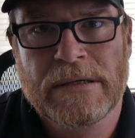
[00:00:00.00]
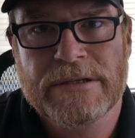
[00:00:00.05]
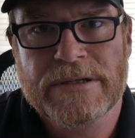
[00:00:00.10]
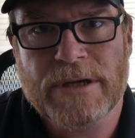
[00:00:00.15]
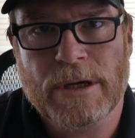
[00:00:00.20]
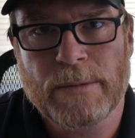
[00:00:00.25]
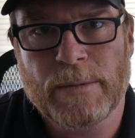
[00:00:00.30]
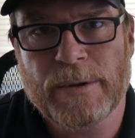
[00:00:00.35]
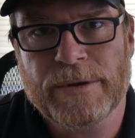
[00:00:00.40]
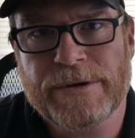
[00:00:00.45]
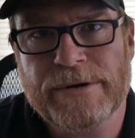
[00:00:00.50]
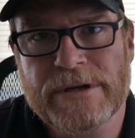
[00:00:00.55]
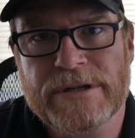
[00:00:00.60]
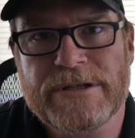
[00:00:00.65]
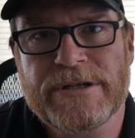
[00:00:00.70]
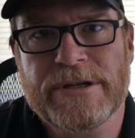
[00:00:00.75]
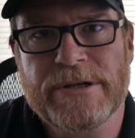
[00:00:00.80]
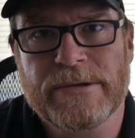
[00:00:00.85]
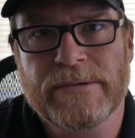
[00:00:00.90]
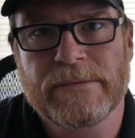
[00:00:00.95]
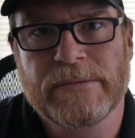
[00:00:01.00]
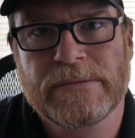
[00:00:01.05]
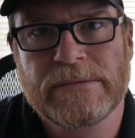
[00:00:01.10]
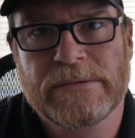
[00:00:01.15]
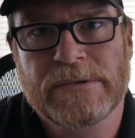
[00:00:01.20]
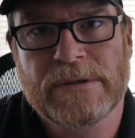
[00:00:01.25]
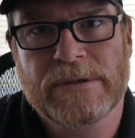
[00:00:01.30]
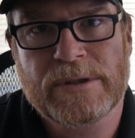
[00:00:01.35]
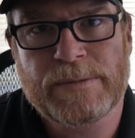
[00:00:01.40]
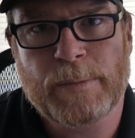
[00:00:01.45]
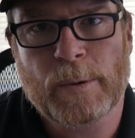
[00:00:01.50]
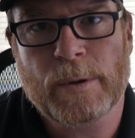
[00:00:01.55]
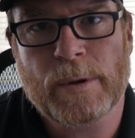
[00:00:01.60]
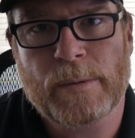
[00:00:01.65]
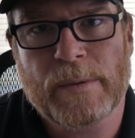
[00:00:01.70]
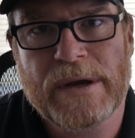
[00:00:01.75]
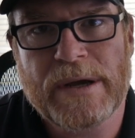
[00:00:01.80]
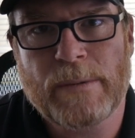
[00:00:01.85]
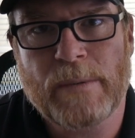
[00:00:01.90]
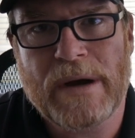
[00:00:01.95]
It's Kotaboy 32, Sport
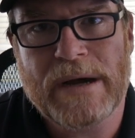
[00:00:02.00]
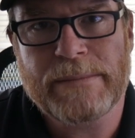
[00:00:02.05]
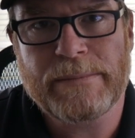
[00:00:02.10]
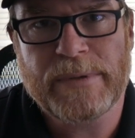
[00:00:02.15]
Red, White, and